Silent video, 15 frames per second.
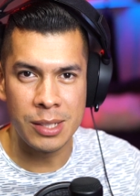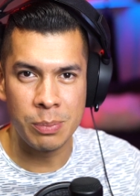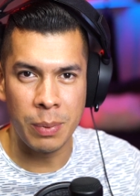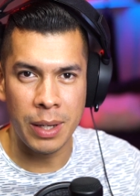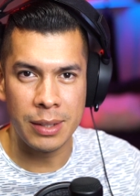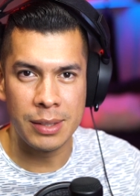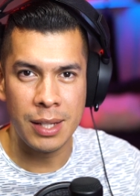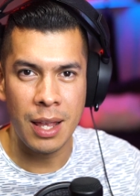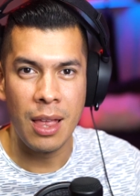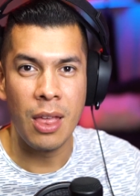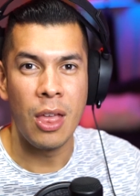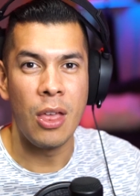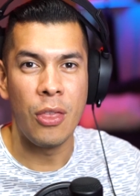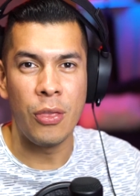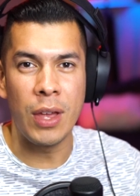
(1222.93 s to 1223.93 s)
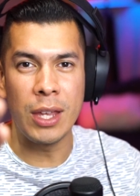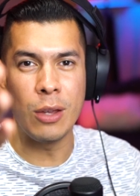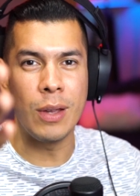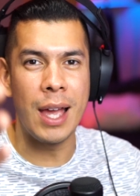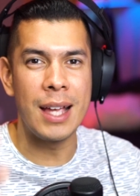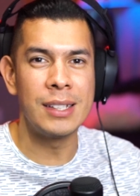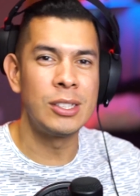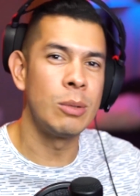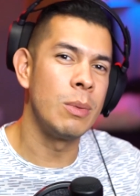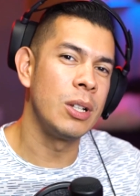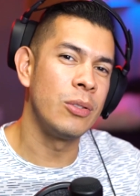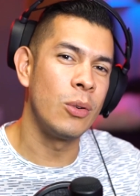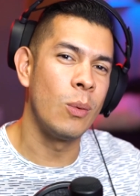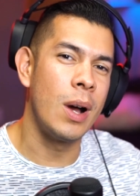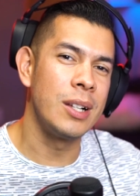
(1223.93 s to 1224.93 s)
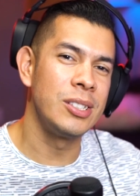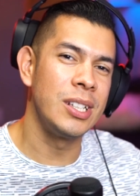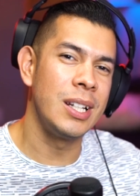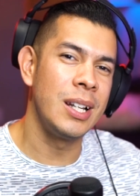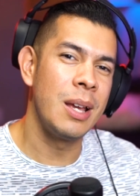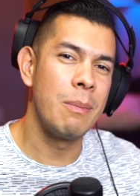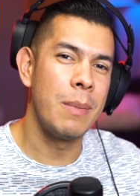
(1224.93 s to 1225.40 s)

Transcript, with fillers: But thank you guys so much for watching.